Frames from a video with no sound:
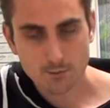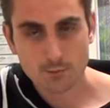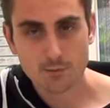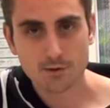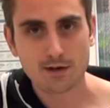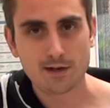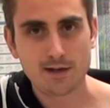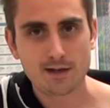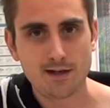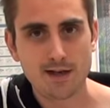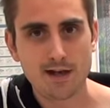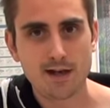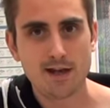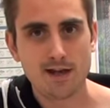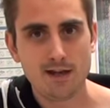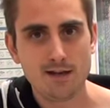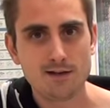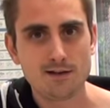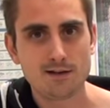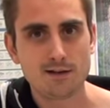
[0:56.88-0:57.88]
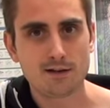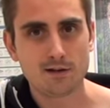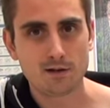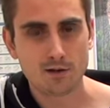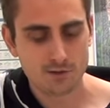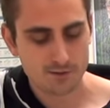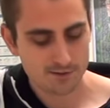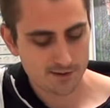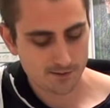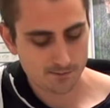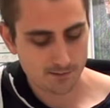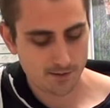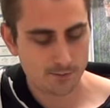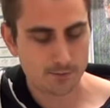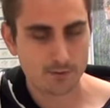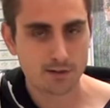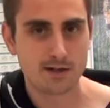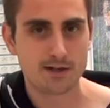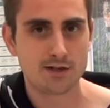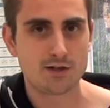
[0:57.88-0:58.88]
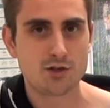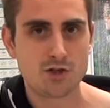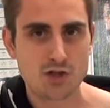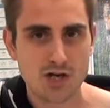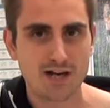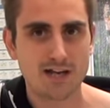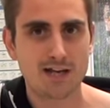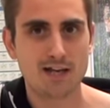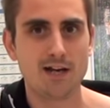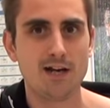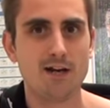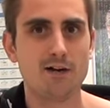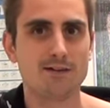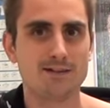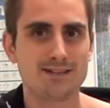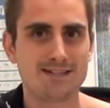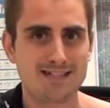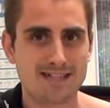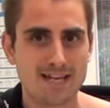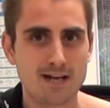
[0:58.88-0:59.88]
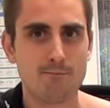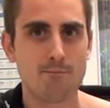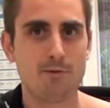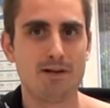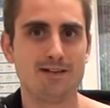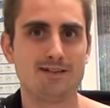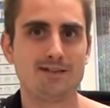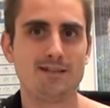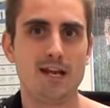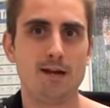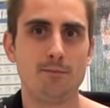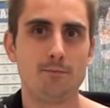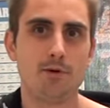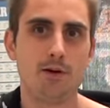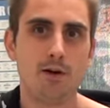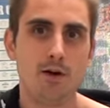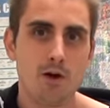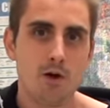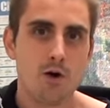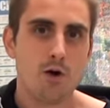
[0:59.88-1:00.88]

we're going to get into the close-up and we're going to check it out step by step.